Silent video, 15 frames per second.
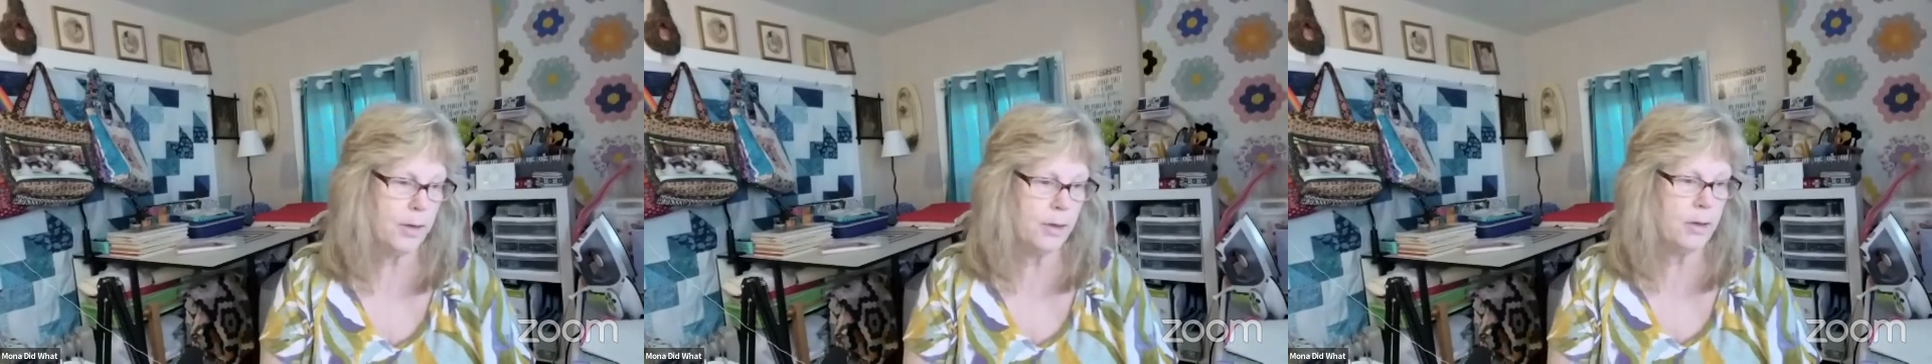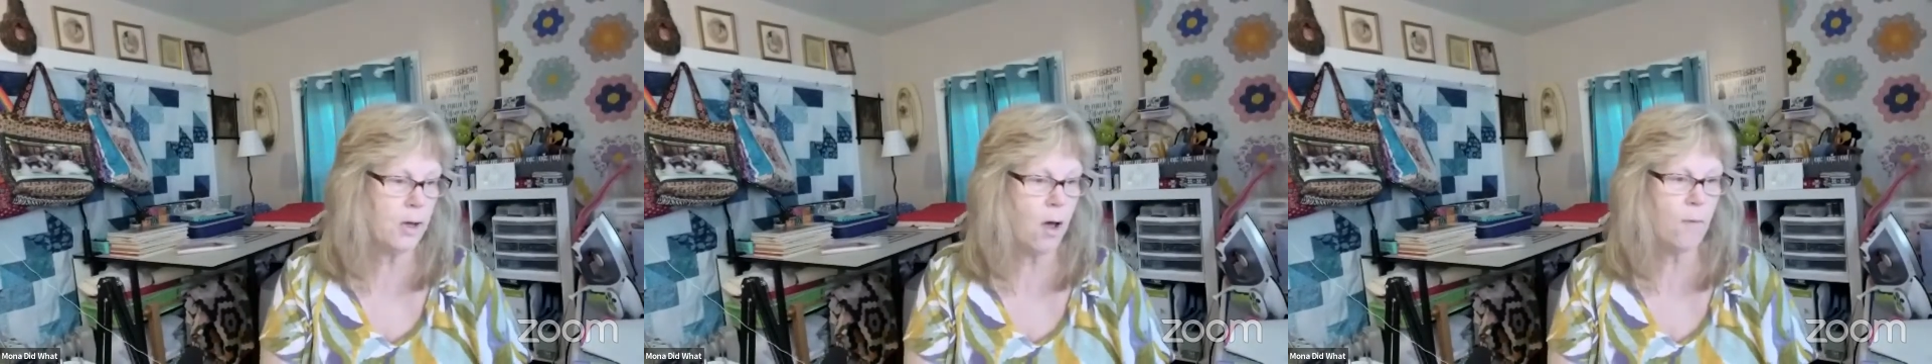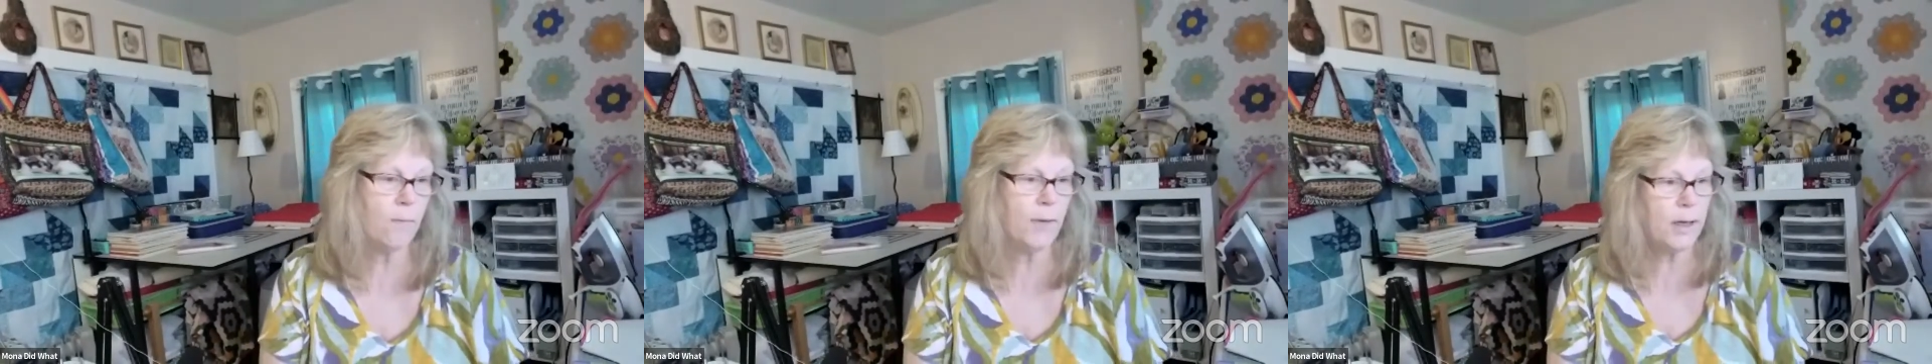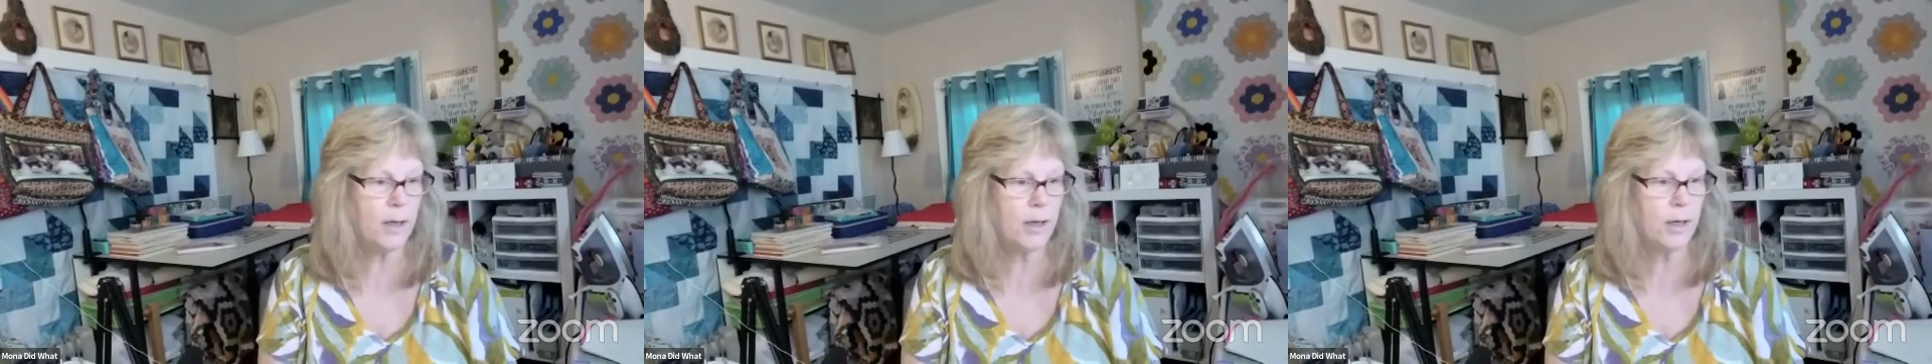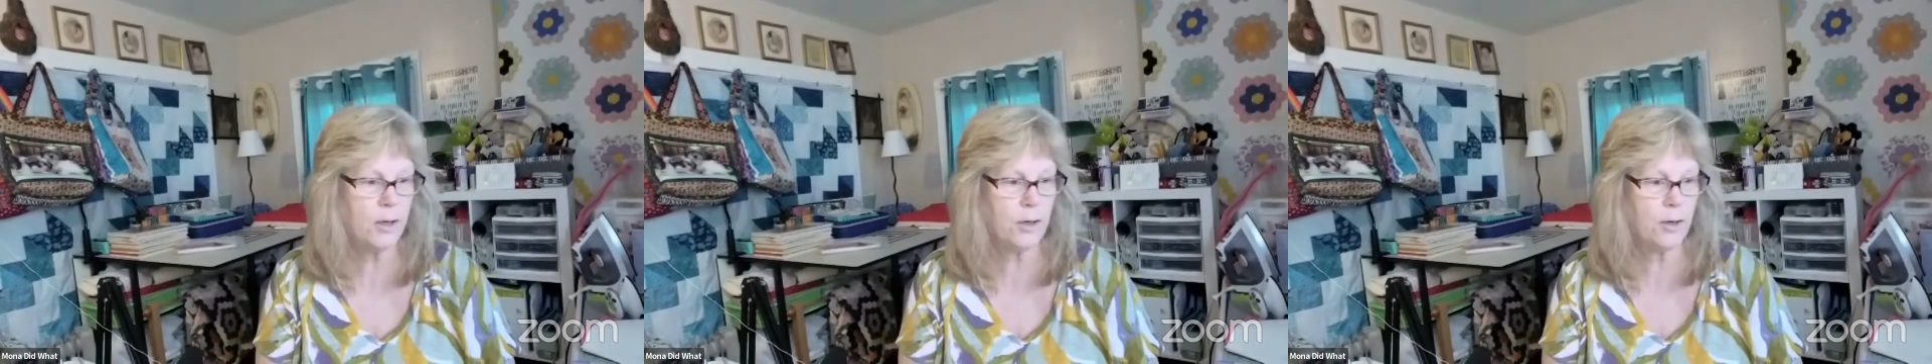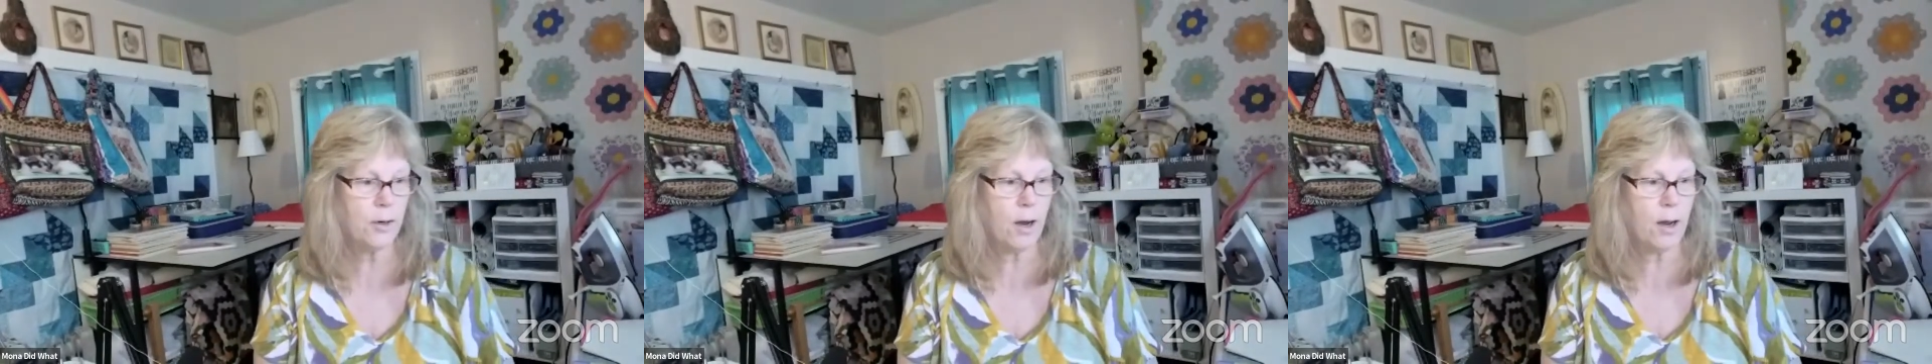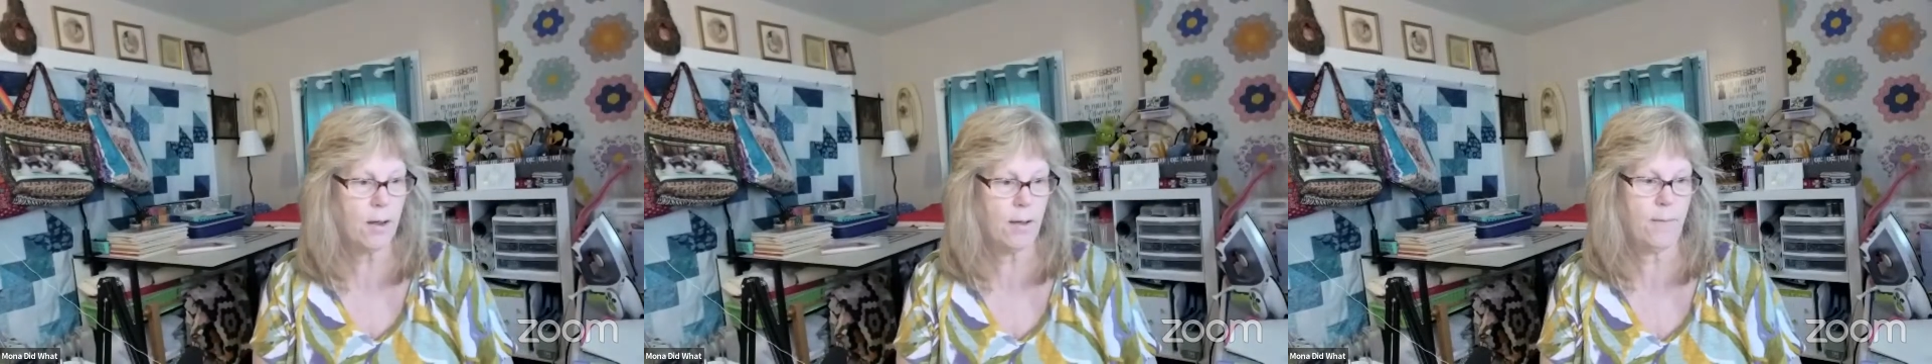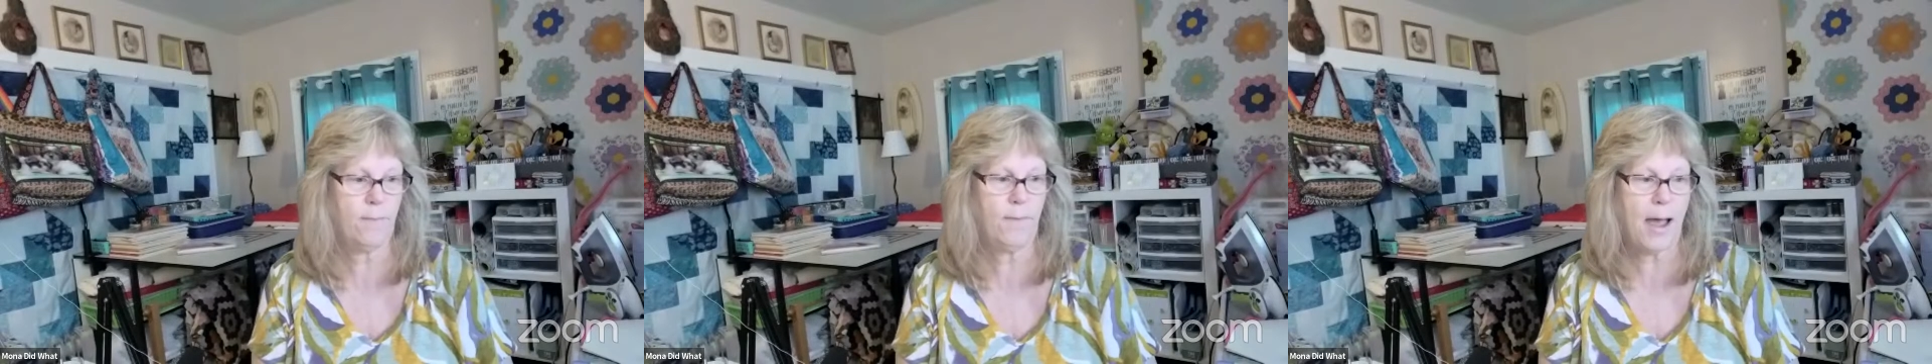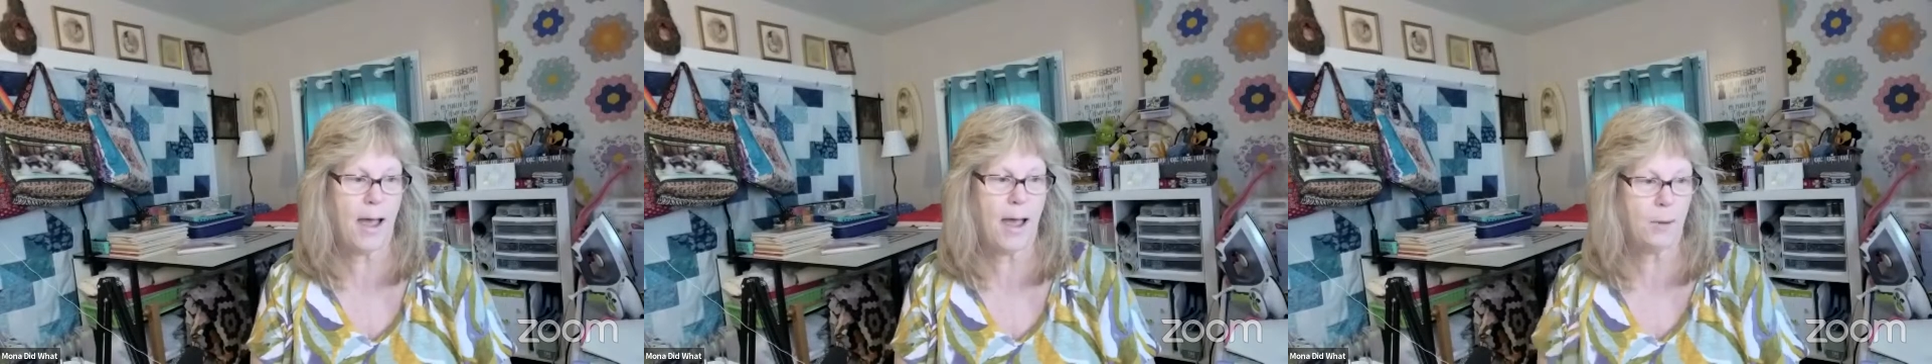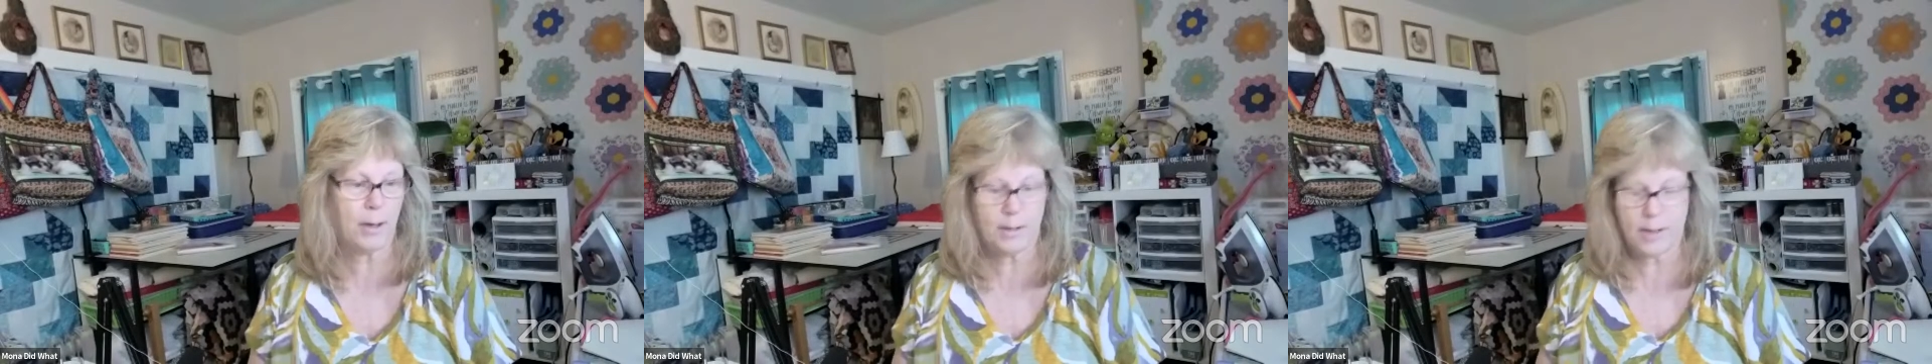It's all vintage
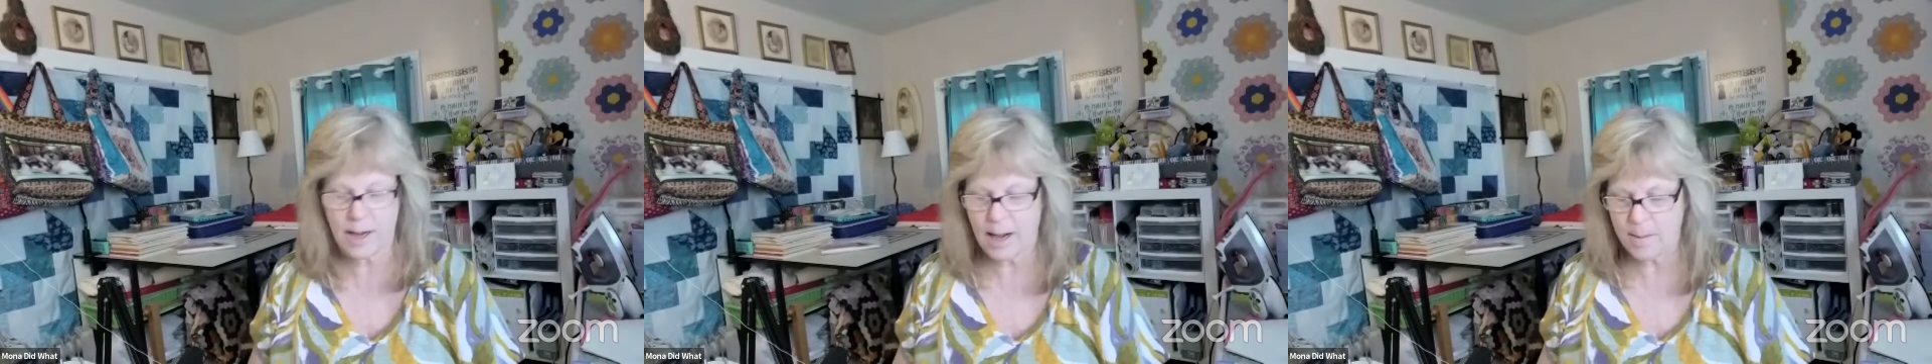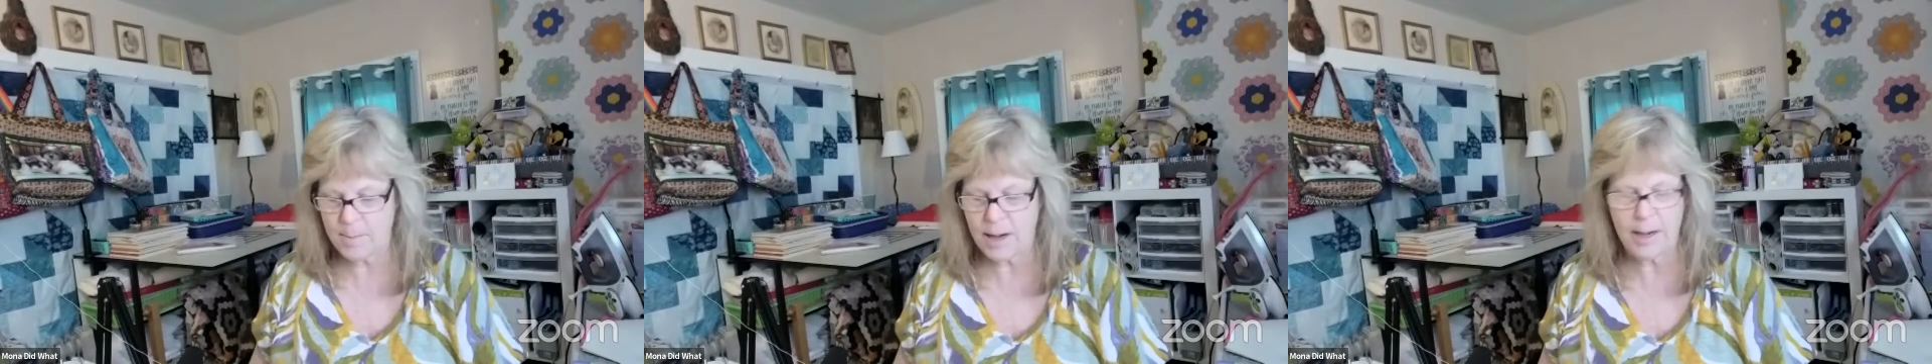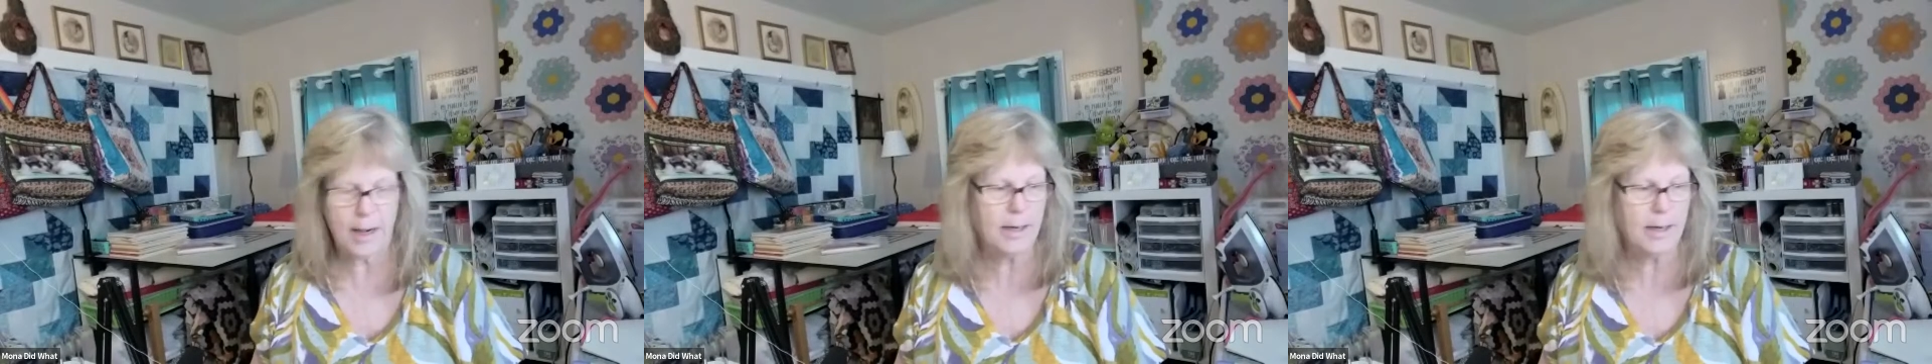fabric that I made.